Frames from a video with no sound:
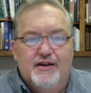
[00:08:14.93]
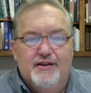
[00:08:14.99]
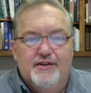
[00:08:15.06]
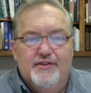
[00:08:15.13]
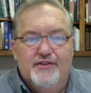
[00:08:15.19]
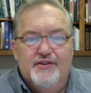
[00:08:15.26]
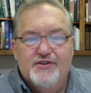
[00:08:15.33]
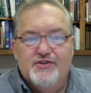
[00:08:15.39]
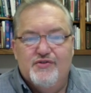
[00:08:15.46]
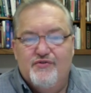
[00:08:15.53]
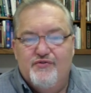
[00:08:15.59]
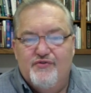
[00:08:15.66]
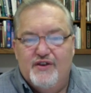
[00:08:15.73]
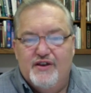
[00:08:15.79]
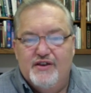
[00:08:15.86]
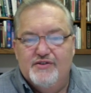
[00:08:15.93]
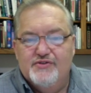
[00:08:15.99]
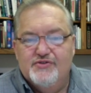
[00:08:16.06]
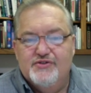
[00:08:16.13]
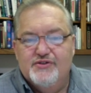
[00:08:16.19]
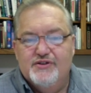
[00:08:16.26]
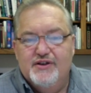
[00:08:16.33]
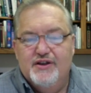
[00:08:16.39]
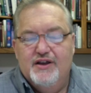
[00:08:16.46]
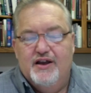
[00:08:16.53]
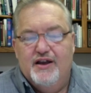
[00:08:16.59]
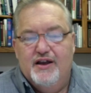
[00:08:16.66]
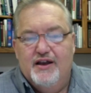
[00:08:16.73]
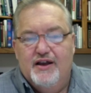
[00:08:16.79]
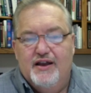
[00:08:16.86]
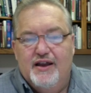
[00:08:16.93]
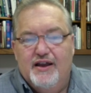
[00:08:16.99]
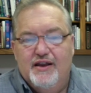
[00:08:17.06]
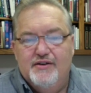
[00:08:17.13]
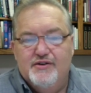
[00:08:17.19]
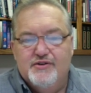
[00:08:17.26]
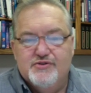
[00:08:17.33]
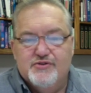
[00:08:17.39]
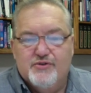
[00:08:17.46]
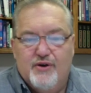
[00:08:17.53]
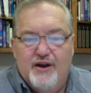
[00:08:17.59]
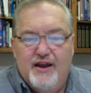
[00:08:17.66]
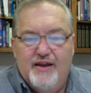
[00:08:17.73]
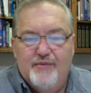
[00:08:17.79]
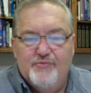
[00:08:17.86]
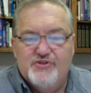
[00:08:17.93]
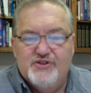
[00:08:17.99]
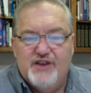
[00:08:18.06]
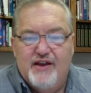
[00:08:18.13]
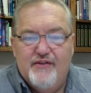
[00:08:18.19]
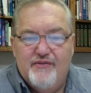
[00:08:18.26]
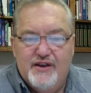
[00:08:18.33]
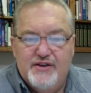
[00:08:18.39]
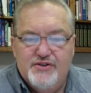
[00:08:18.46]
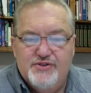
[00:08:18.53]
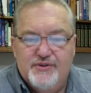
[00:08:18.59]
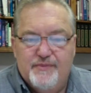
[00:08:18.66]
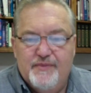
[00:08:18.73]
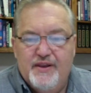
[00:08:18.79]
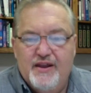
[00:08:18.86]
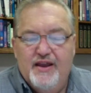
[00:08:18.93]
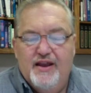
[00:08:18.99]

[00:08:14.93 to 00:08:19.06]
this fits and describes salvation.